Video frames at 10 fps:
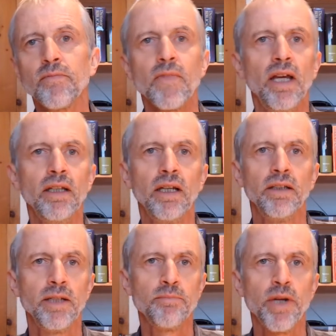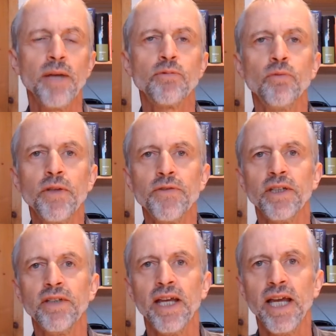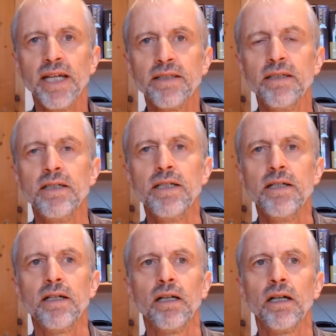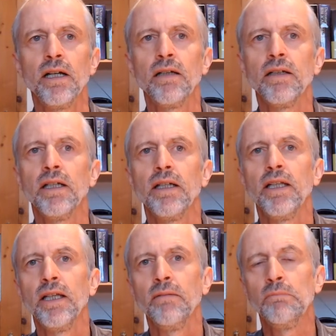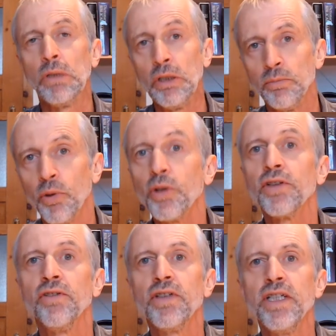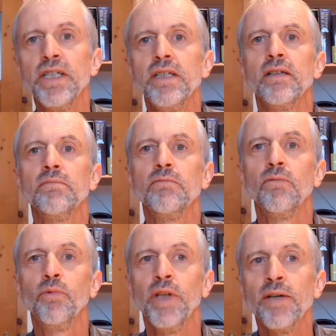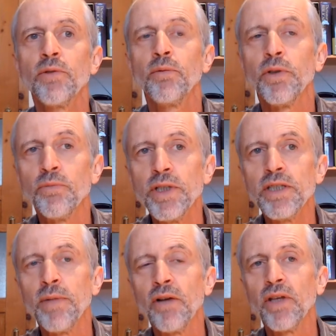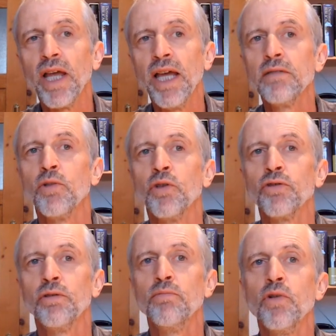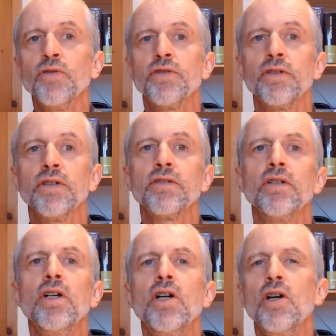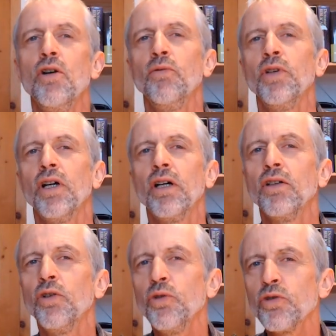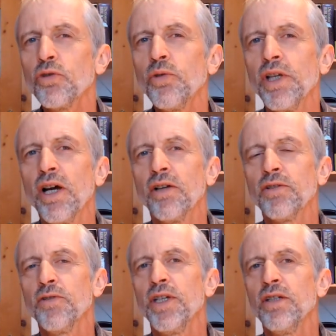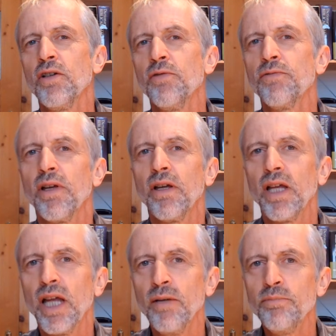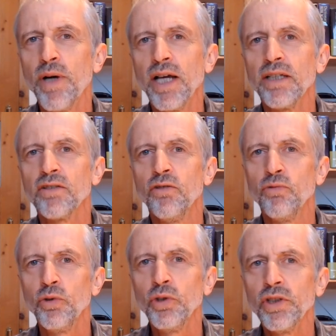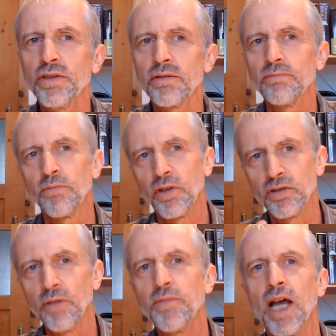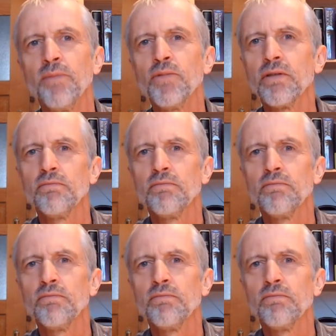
And then perhaps one thing to add, an important key, whenever we read about animals or monsters, we are usually to think of empires and rulers, sometimes